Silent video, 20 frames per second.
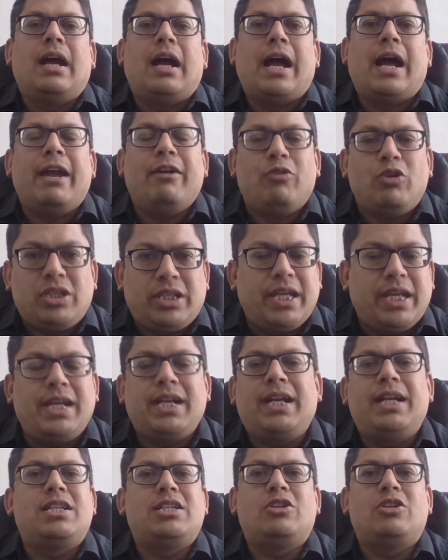I would
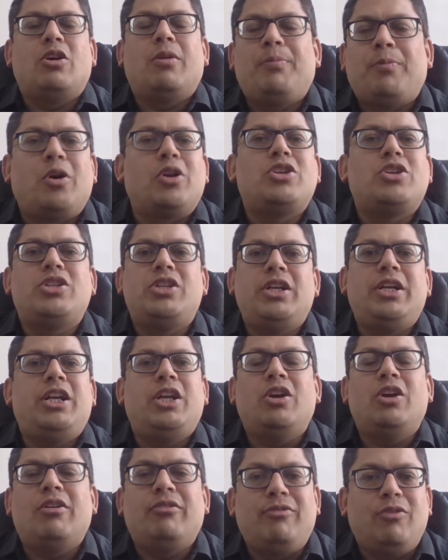think it's an
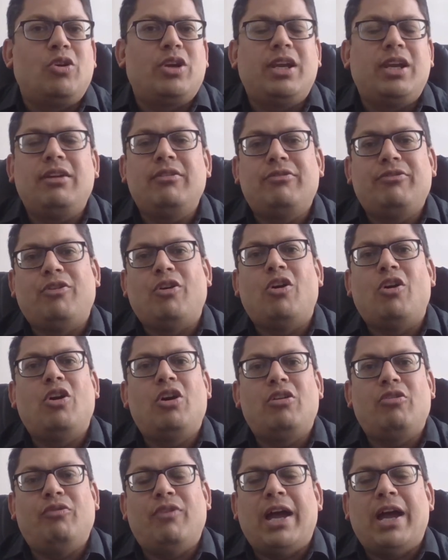opportunity of looking
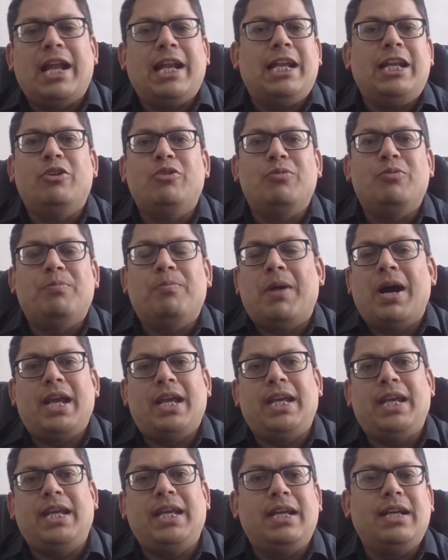for value
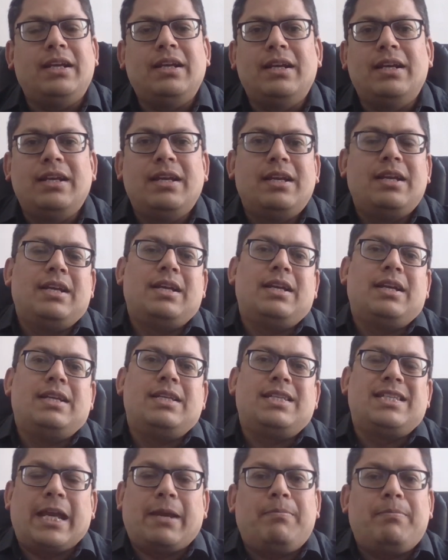buying
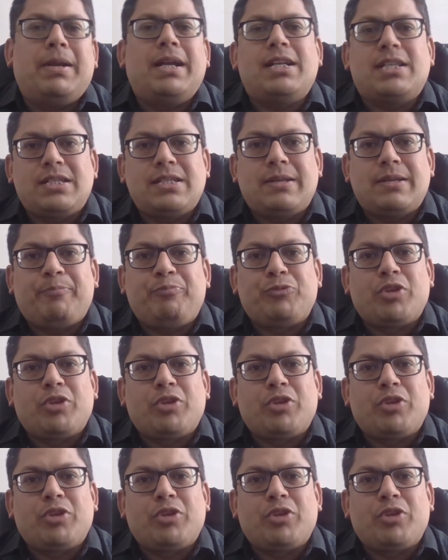segments.